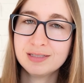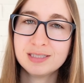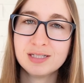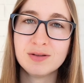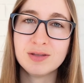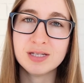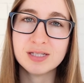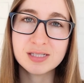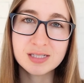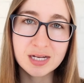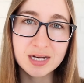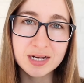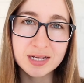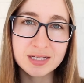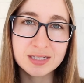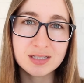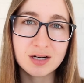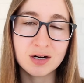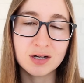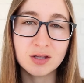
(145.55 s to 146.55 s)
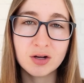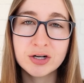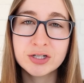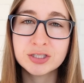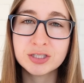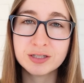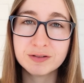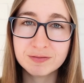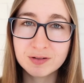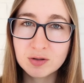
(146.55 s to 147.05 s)
So these studies are
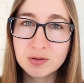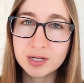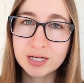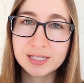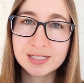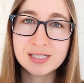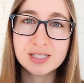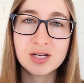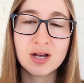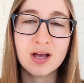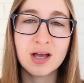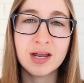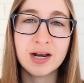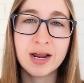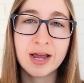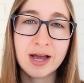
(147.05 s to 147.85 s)
largely focused on